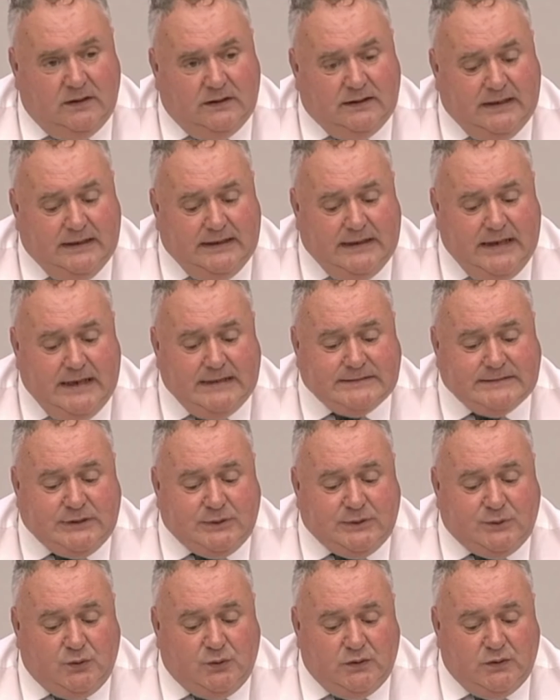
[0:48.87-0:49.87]
Can I ask
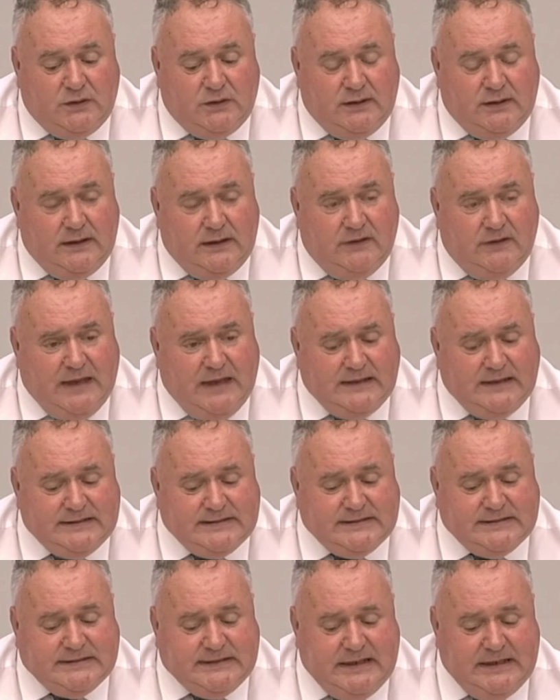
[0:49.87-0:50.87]
you, if that
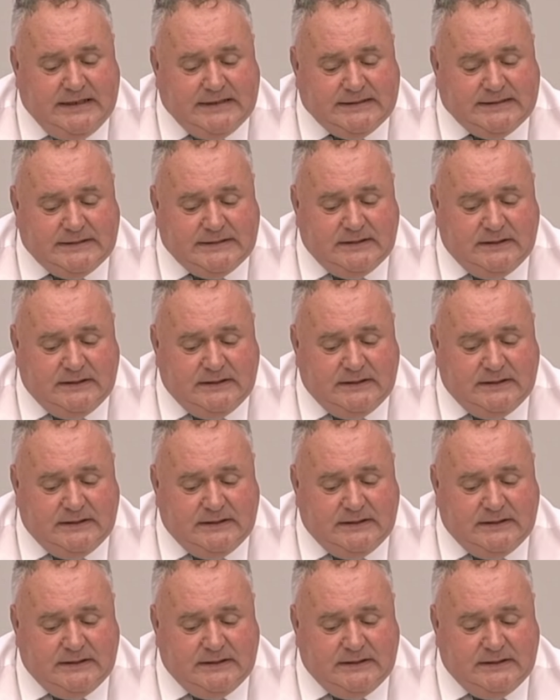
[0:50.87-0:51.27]
is the case,